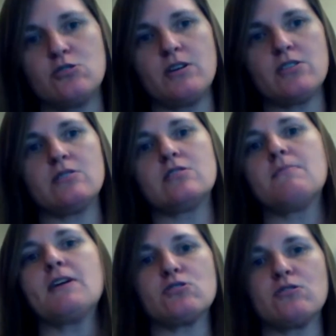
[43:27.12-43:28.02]
situations to
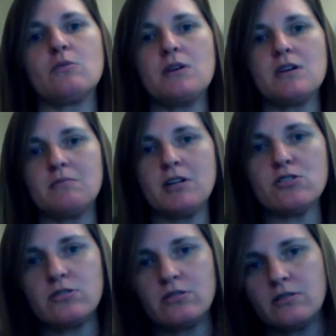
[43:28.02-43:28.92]
make sure that we can make
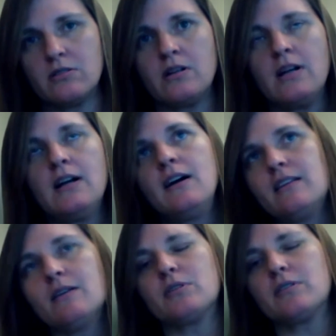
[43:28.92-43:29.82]
sure
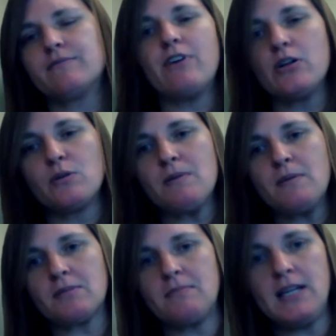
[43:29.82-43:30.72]
that we're following
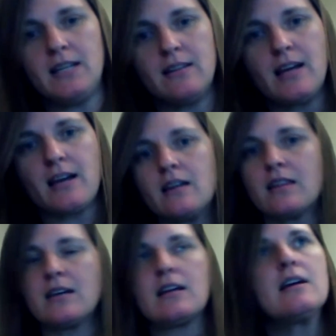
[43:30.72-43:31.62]
public meeting, that kind of
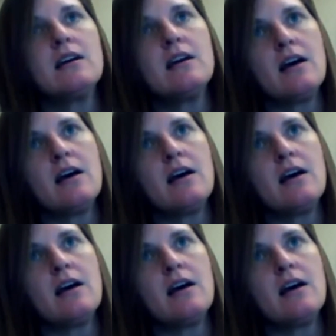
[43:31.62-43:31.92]
thing.